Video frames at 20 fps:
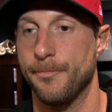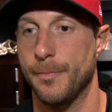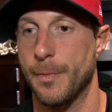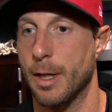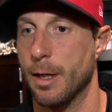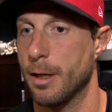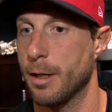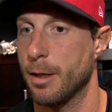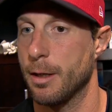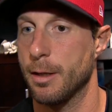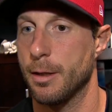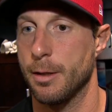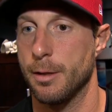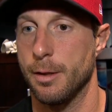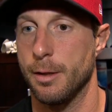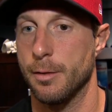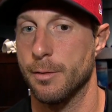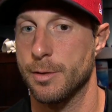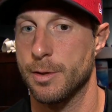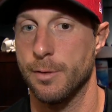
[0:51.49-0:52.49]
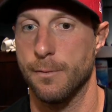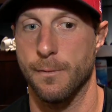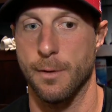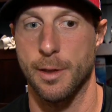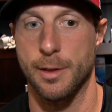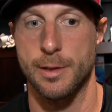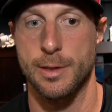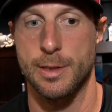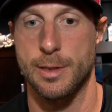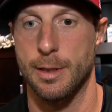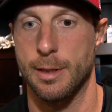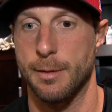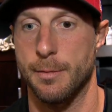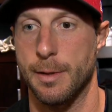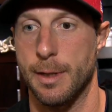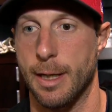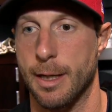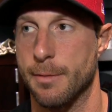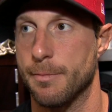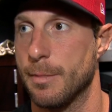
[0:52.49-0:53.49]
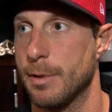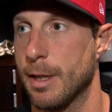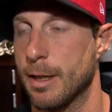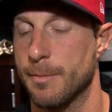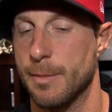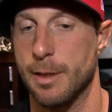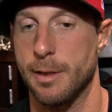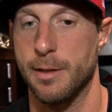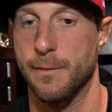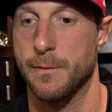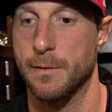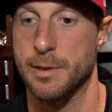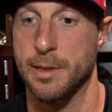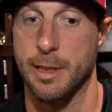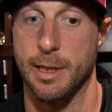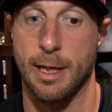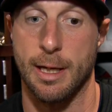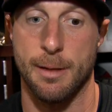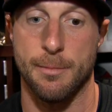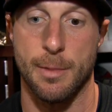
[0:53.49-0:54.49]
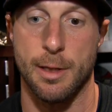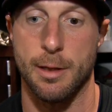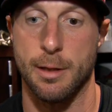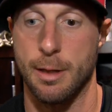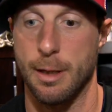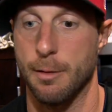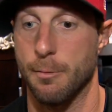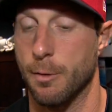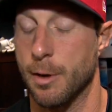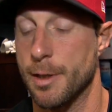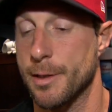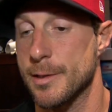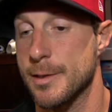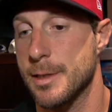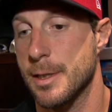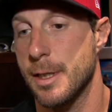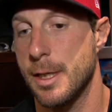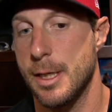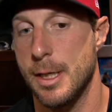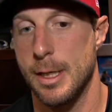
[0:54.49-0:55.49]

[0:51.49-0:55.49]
You know, two runs, I mean, that can be a difference in game, and it was.